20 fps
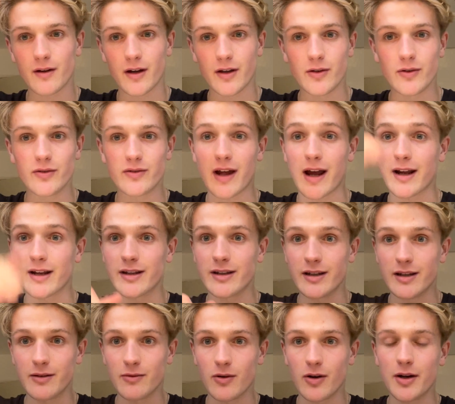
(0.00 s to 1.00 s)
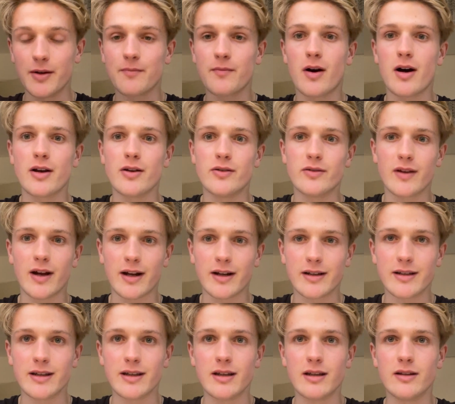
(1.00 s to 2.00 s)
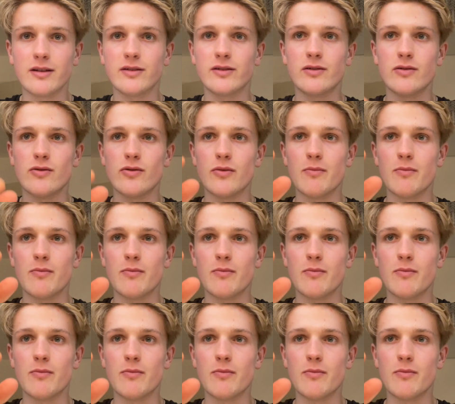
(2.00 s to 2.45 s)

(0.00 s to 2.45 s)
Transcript: I used Anki, right? I used Anki to